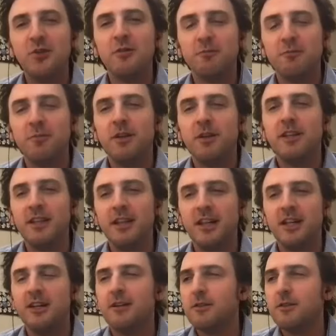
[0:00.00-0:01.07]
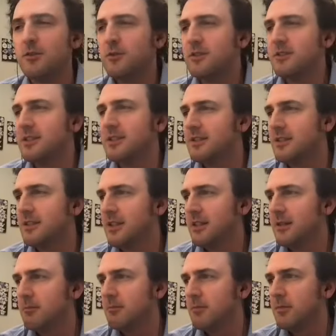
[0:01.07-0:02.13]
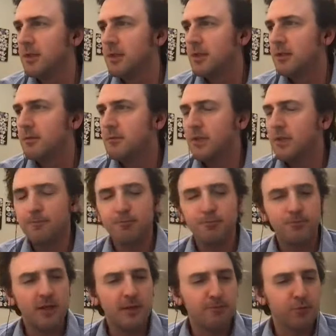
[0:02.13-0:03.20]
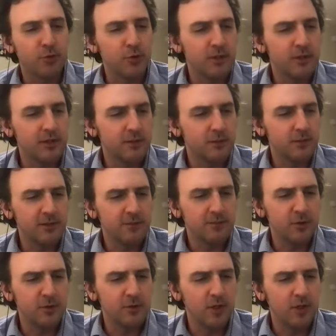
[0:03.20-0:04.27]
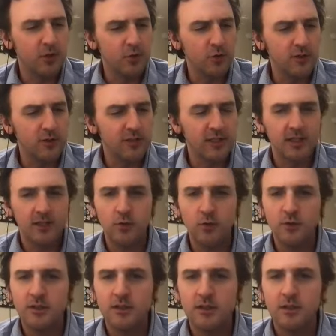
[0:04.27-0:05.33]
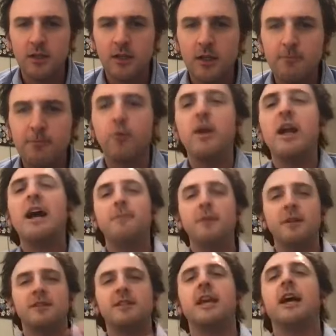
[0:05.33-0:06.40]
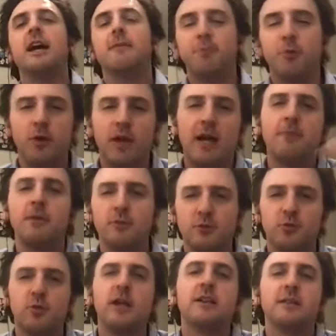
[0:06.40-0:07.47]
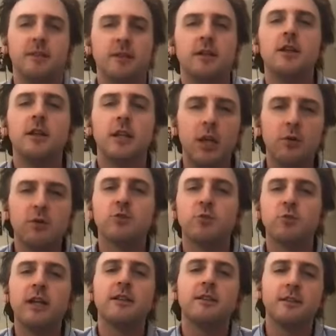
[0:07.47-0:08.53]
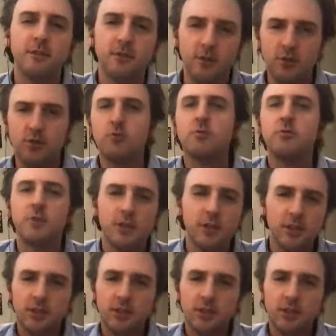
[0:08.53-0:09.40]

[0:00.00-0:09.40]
you and and uh, who is it? Uh, not not Brutus. Was it Brutus? No. Who was the Barabbas? who was Barabbas? Yeah, Barabbas. It was rigged. It was rigged. You